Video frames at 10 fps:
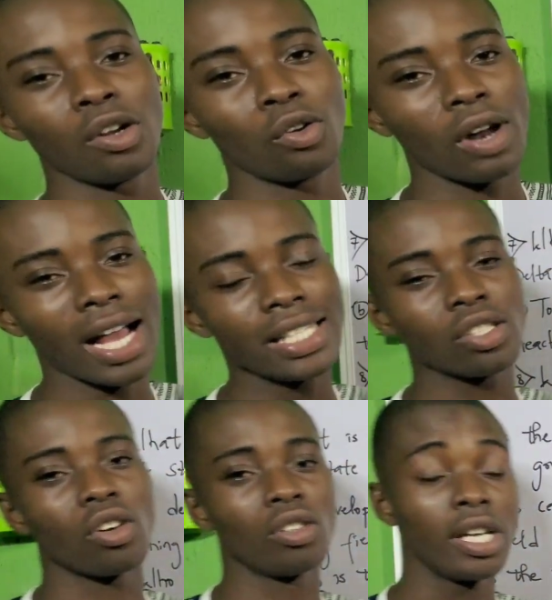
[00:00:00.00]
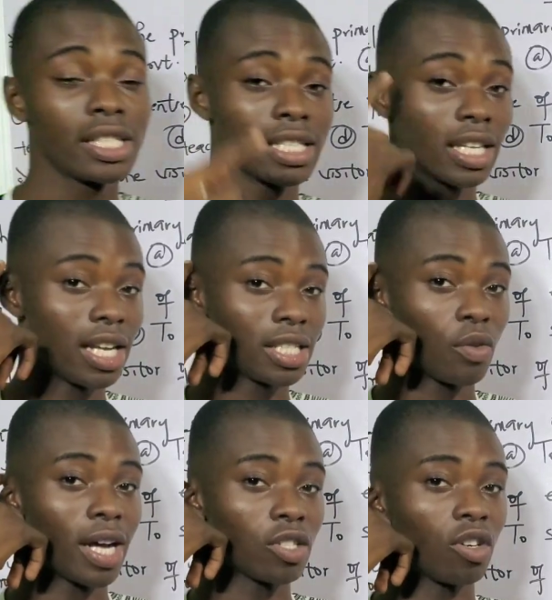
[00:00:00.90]
right on His
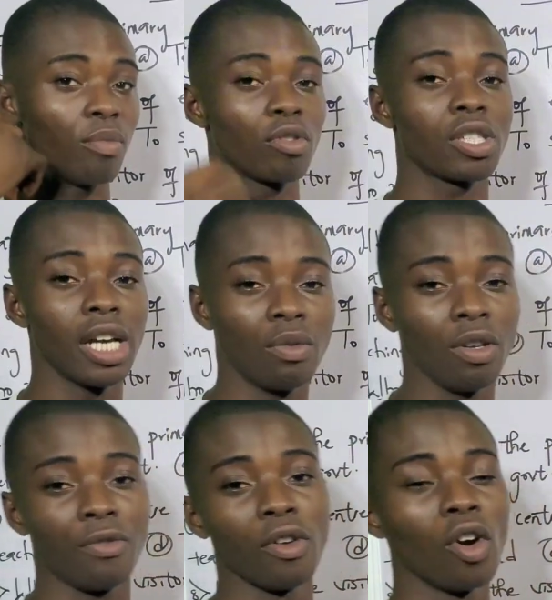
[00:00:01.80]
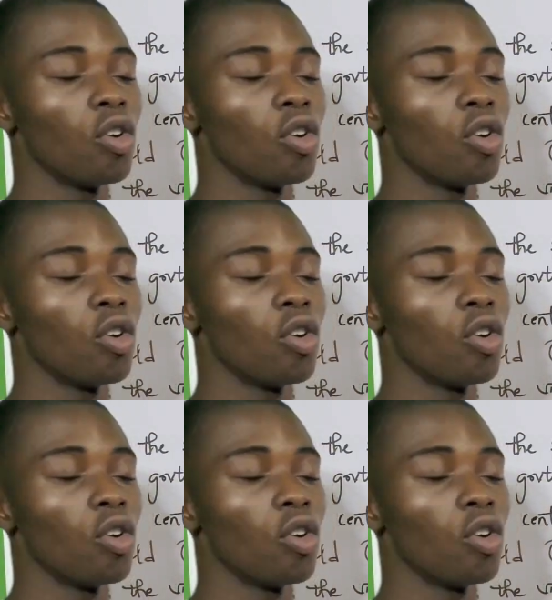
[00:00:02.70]
Excellency, right on Sheriff